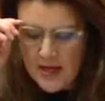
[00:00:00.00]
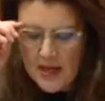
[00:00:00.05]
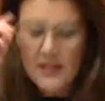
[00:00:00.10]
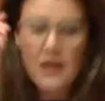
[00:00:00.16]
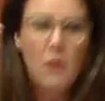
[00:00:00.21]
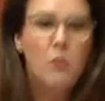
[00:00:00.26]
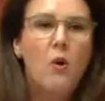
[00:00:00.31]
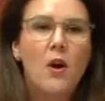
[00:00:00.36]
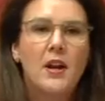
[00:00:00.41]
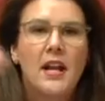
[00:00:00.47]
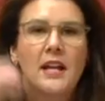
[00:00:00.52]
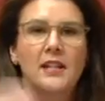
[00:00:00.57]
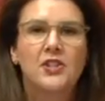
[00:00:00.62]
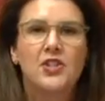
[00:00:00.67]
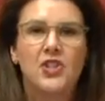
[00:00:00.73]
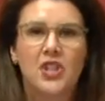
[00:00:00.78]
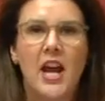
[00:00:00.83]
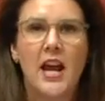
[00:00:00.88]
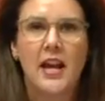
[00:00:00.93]
Now, what has
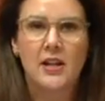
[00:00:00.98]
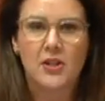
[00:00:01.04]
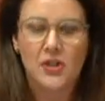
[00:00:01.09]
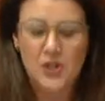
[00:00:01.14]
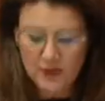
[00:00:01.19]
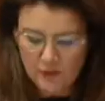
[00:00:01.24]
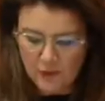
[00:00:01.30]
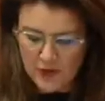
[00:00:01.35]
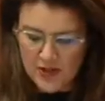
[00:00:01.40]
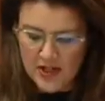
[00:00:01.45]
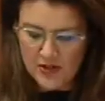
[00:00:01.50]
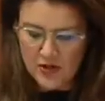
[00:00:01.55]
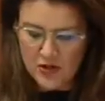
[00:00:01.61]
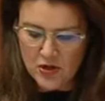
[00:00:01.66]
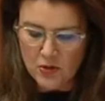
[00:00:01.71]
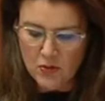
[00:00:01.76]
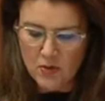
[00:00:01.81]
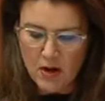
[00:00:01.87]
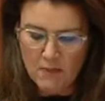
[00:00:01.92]
changed for these
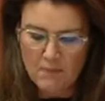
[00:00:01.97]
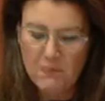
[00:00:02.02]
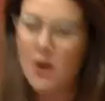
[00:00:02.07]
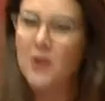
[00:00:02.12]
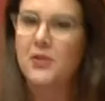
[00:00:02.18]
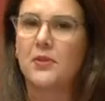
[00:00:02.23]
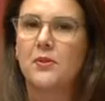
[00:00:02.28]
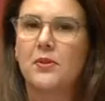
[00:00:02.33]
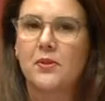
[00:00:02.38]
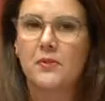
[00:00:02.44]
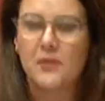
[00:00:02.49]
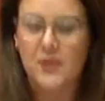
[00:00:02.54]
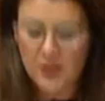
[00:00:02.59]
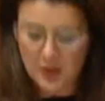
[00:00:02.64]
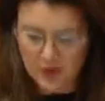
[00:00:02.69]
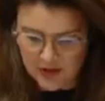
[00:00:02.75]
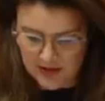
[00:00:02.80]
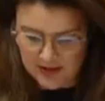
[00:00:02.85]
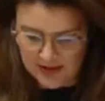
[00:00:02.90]
new apostles of
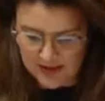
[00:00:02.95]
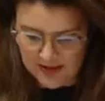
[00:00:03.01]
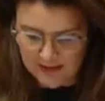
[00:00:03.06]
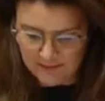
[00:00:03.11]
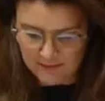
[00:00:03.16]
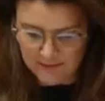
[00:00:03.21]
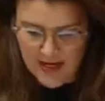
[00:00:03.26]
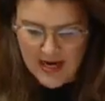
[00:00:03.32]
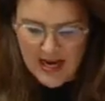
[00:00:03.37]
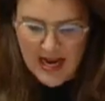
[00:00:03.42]
socialism?